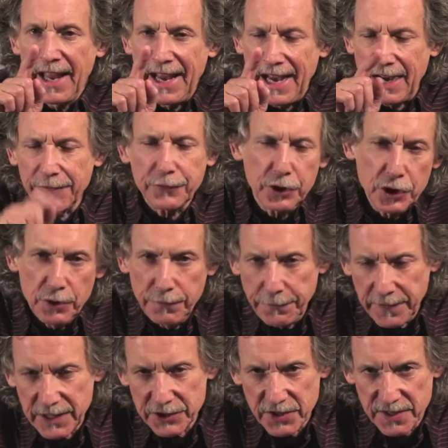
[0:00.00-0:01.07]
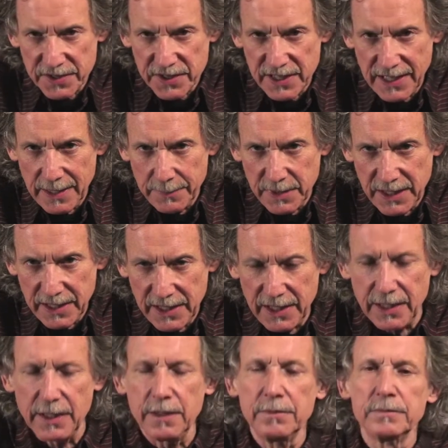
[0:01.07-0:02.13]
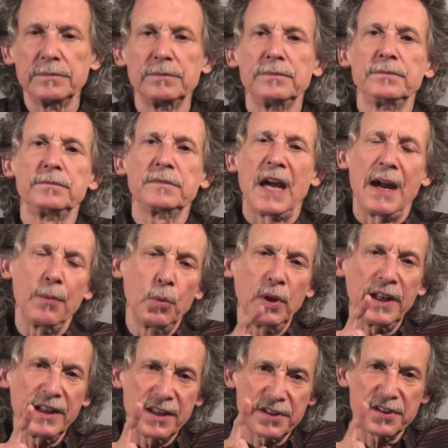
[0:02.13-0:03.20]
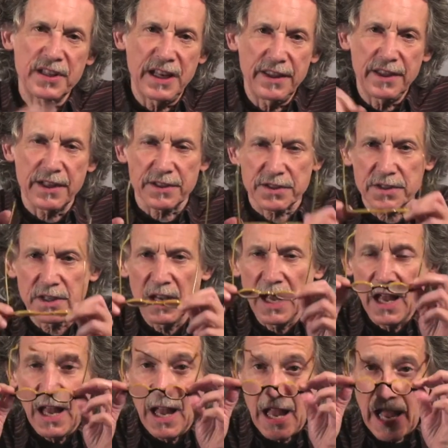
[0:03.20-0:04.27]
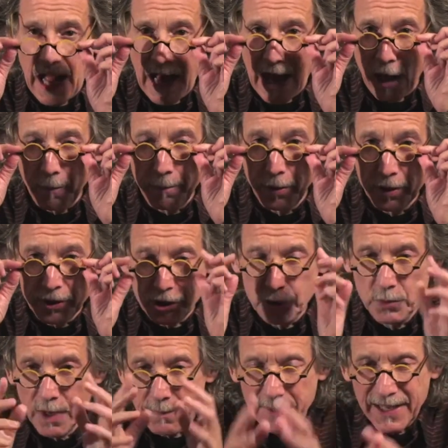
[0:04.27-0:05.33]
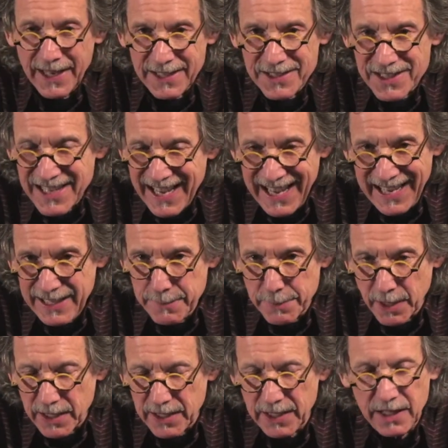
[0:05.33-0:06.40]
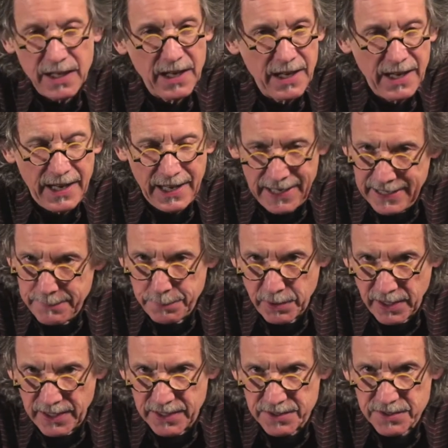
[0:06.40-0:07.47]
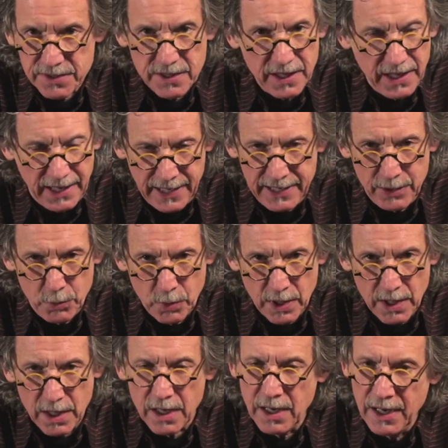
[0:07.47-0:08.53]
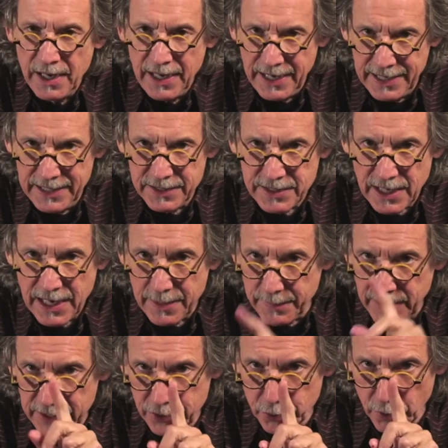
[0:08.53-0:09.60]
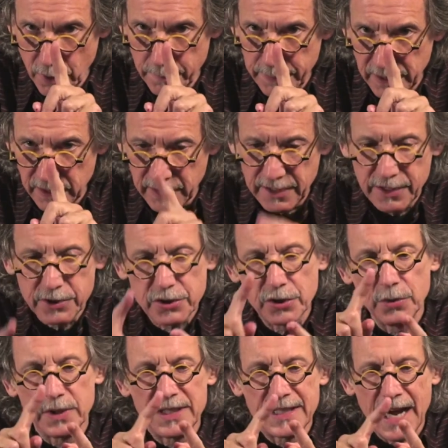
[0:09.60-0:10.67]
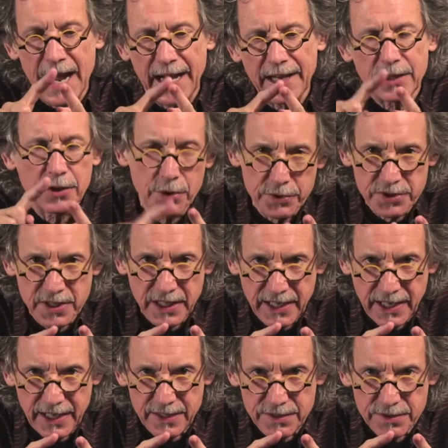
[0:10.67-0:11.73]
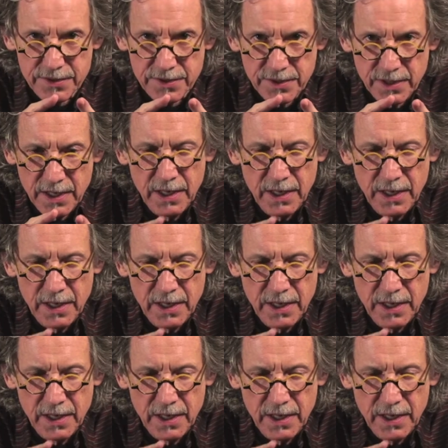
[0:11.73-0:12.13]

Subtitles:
After you finish the CMDD, I'm willing to say this. I'll put you up against anybody, any place, anywhere, anytime in your ability to diagnose a case,